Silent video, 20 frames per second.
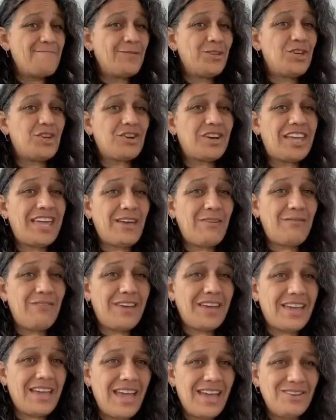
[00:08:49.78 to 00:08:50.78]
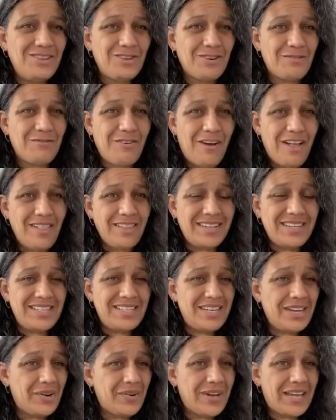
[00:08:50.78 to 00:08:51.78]
Your giving and your
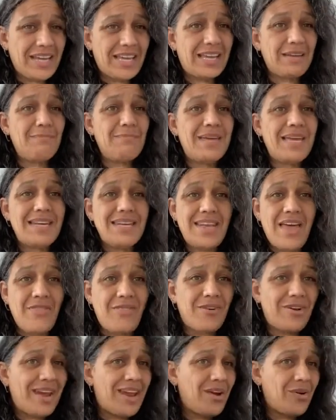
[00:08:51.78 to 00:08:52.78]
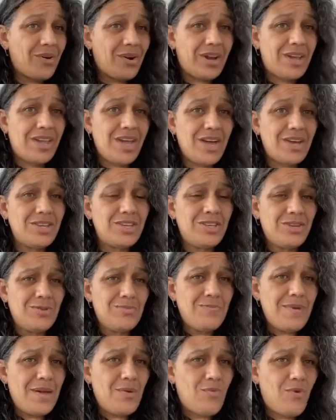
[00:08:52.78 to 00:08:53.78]
volunteering could be another area you
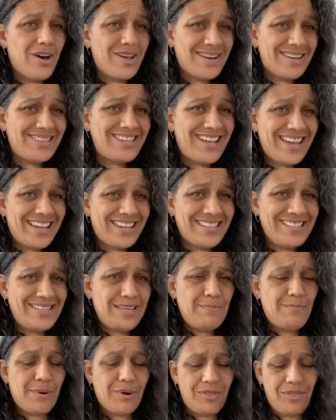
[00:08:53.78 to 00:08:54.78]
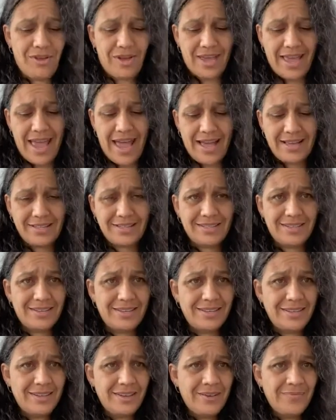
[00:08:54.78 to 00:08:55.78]
may want to take a deeper look at.
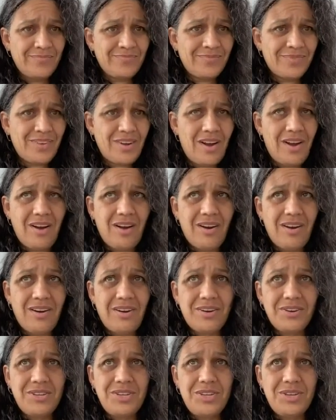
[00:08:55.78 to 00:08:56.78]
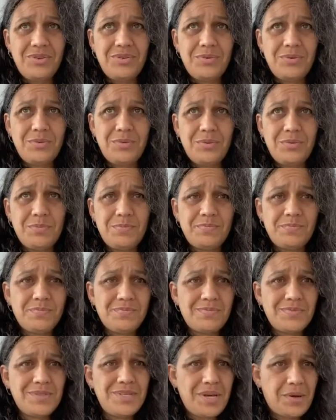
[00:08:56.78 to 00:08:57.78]
Are you
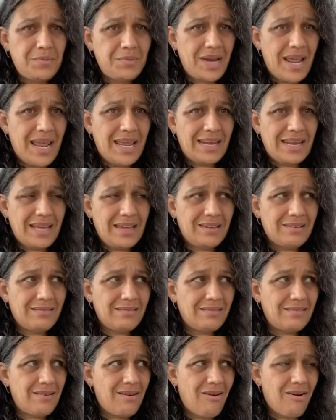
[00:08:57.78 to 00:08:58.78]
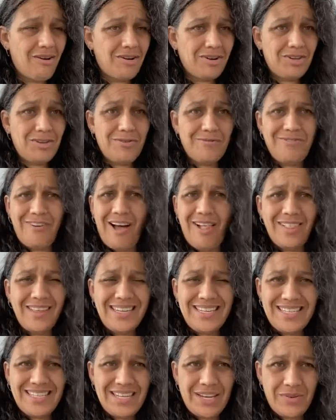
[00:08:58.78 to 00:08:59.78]
donating? Are you
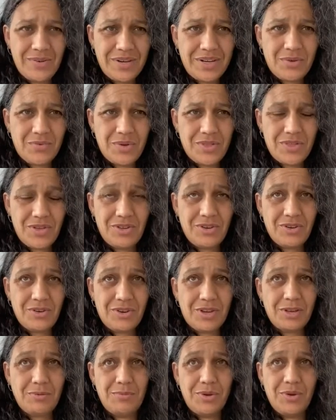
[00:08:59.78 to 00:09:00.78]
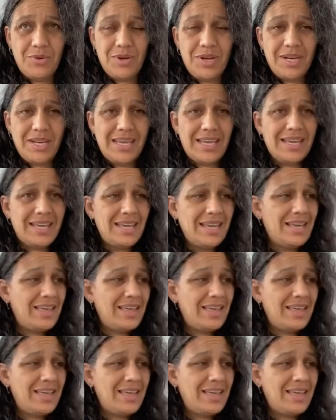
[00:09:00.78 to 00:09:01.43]
volunteering within your community?